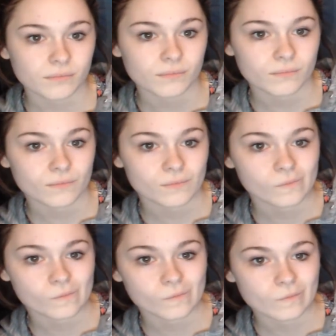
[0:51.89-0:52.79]

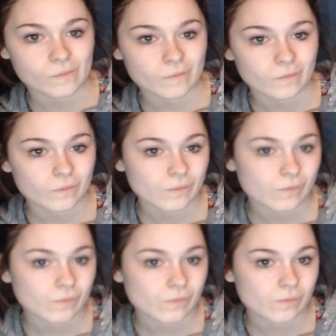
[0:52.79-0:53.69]

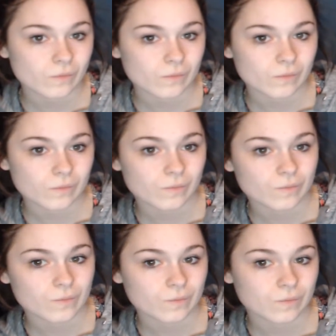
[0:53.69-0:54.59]

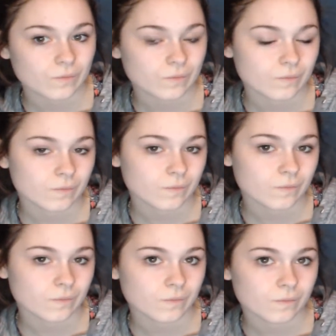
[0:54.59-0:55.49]

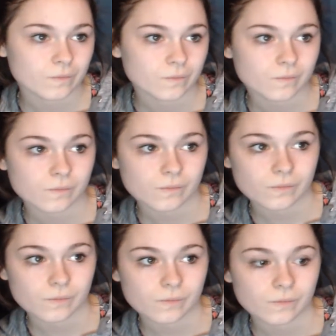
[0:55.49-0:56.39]

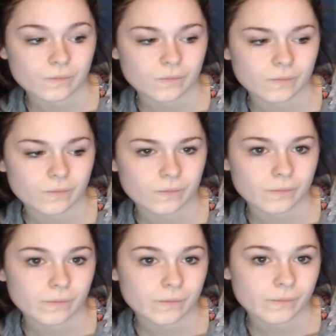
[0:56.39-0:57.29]

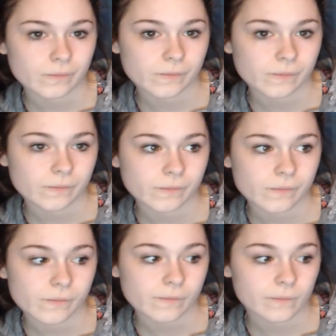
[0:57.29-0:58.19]

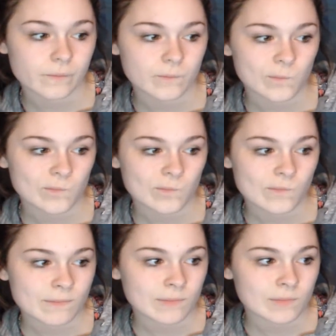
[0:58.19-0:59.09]

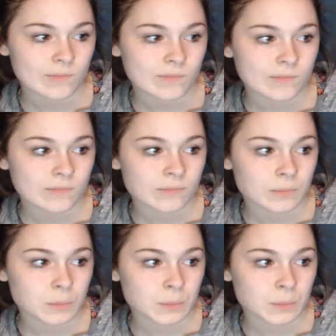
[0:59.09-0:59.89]
The person shown says nothing.